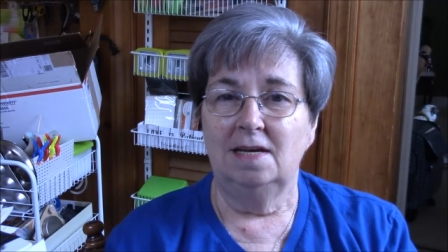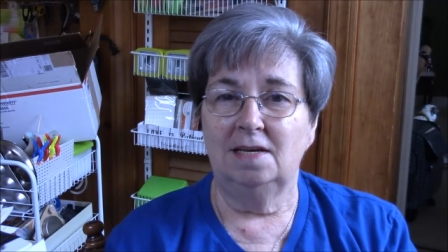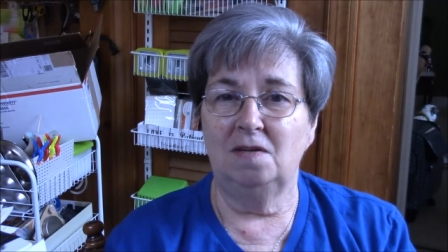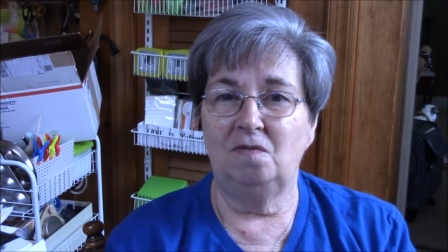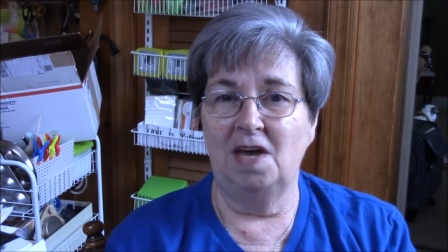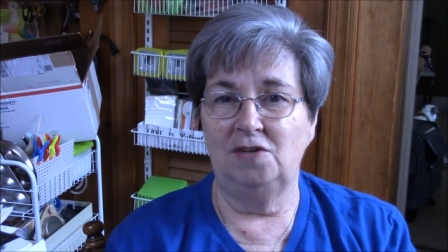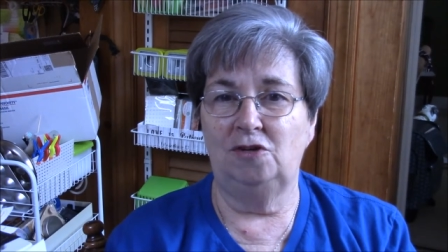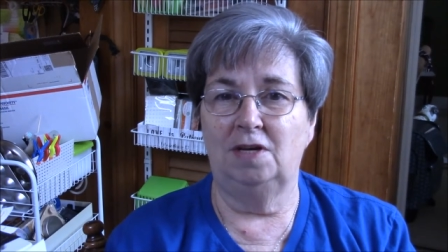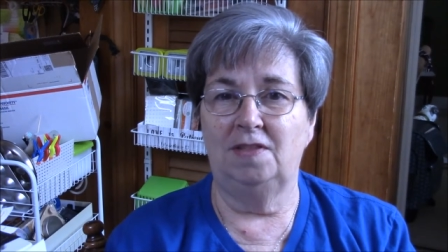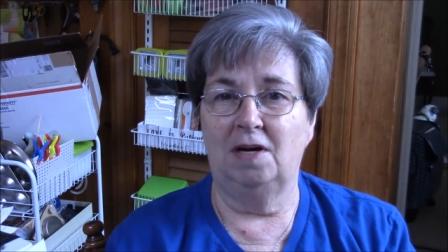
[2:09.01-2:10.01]

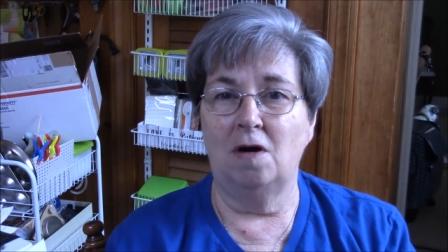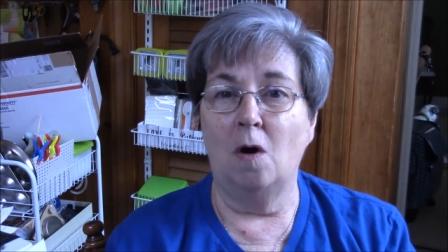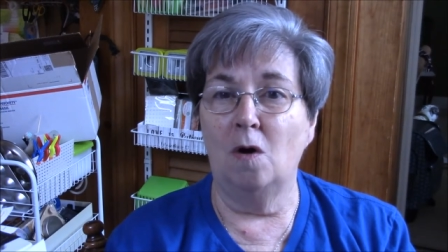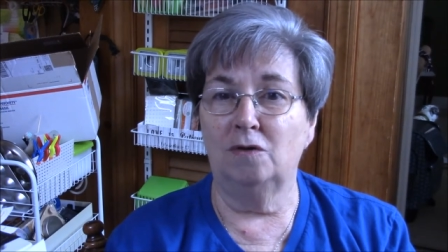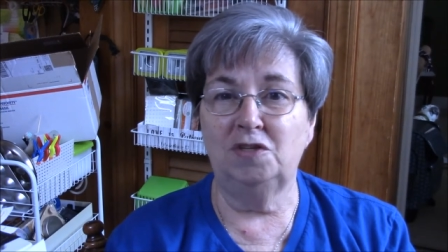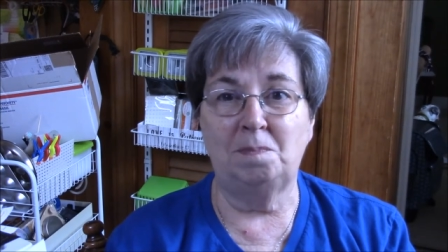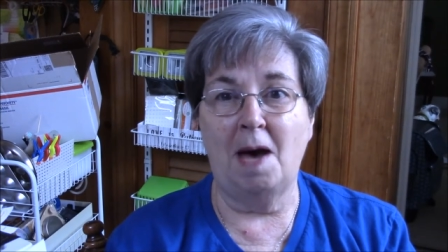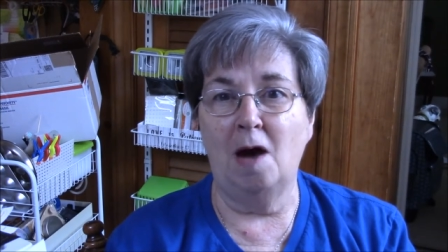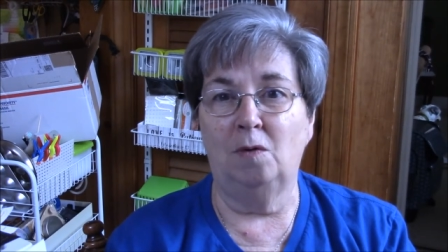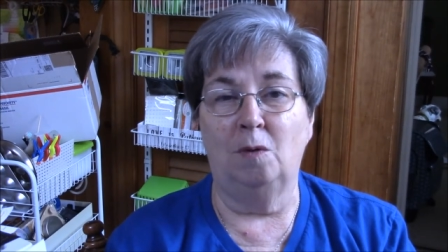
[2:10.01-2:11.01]
convention, they're all
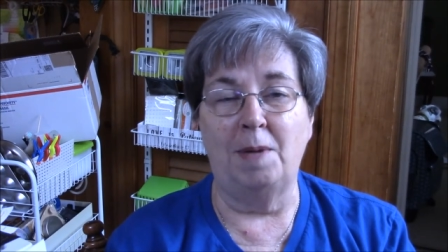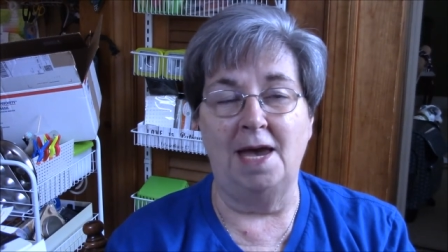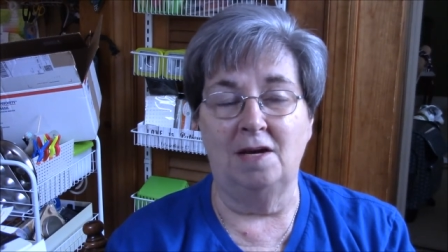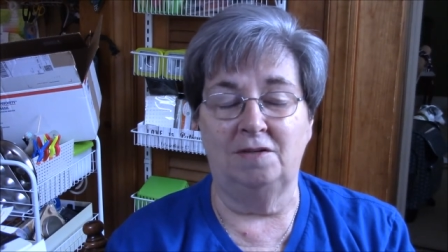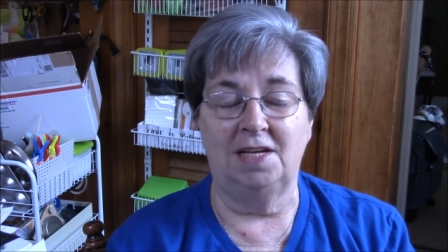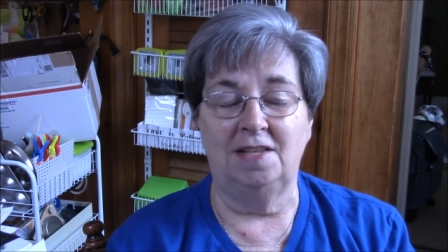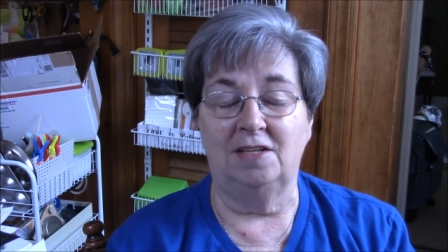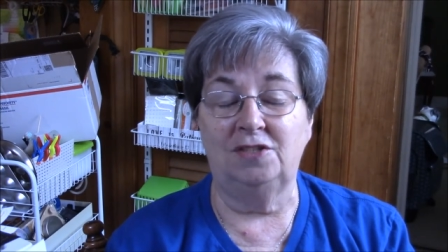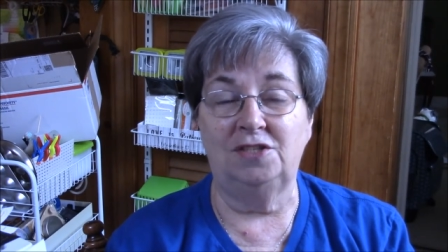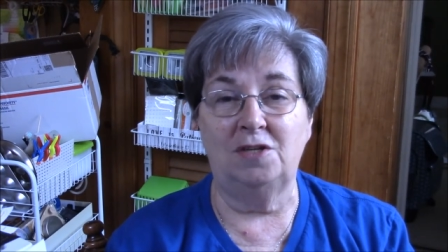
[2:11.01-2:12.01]
spiral bound and
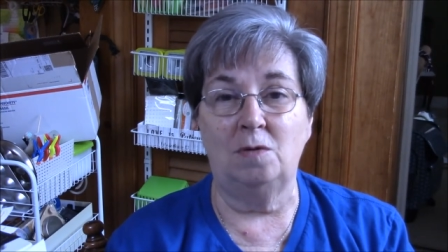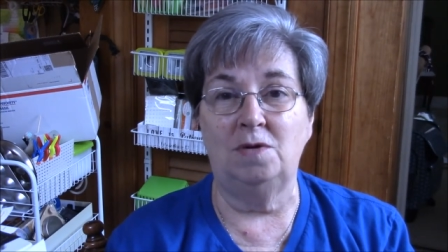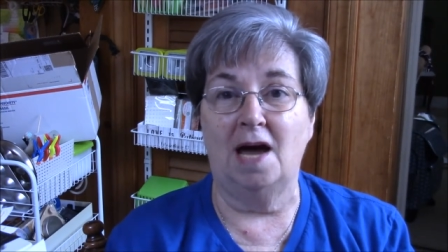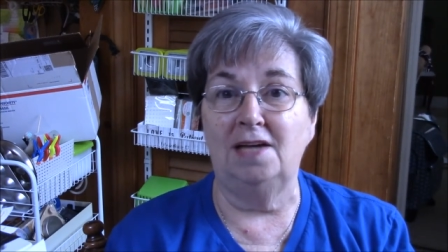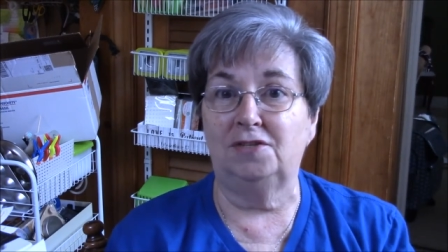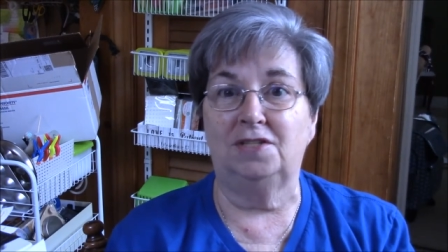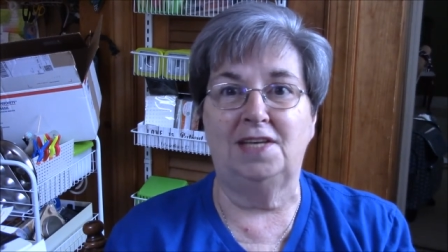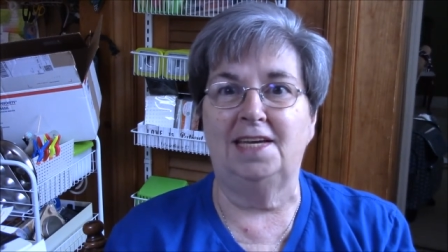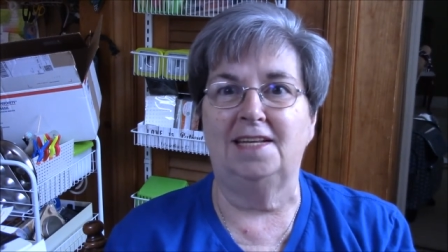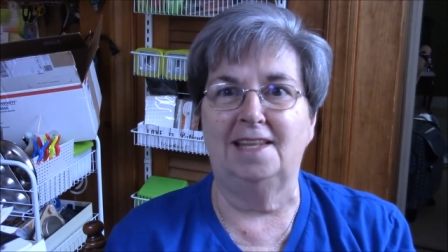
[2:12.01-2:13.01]
they're so nice because
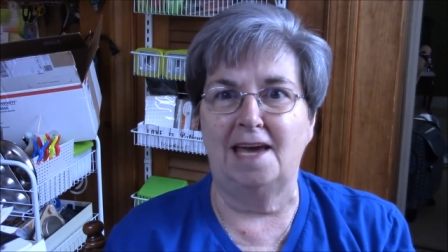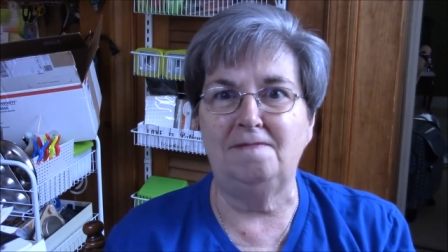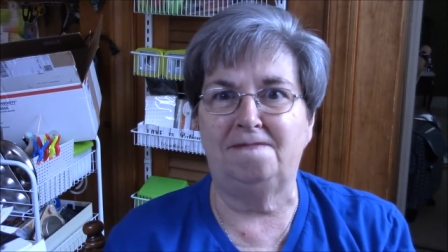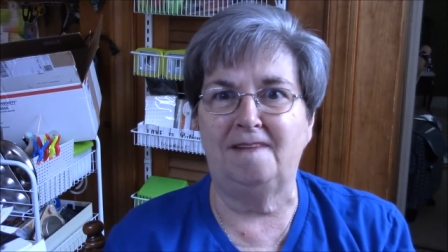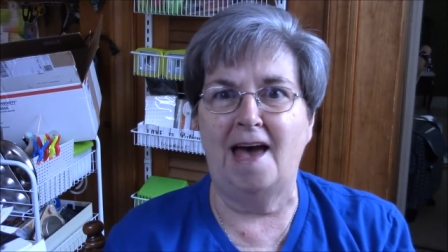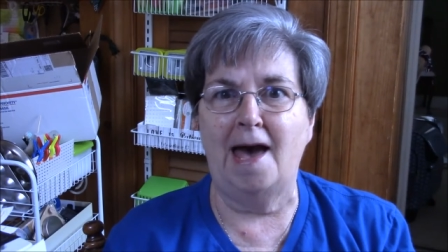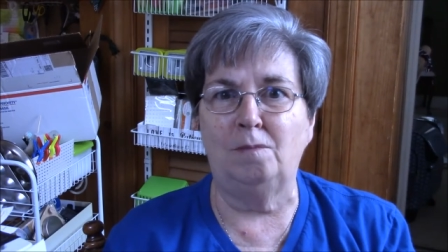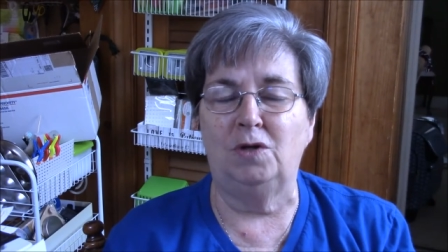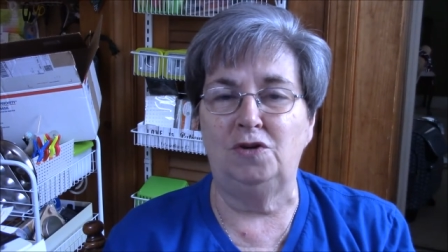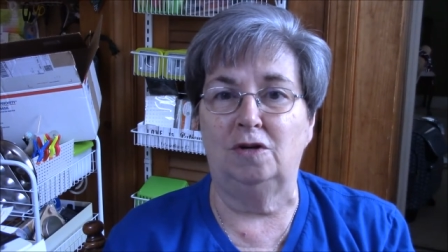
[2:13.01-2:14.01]
they can lay
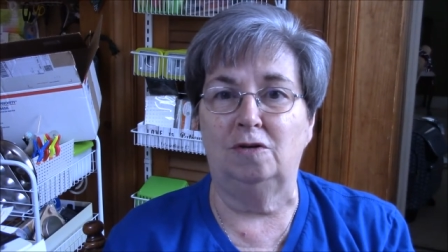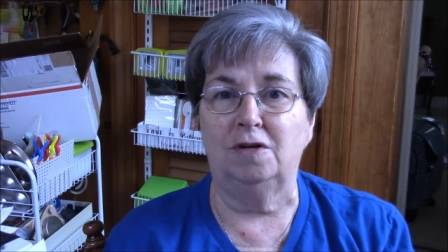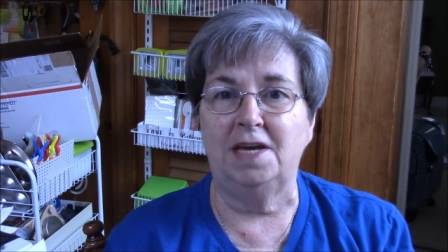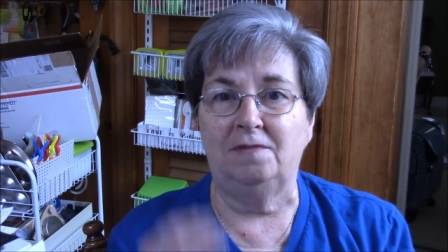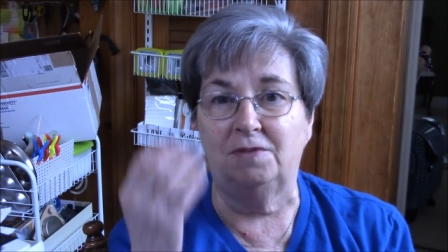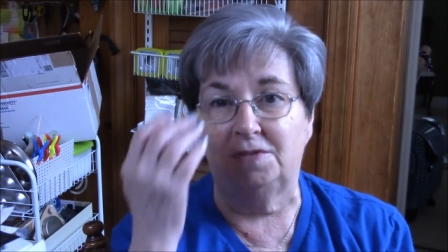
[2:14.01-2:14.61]
flat when you're looking for,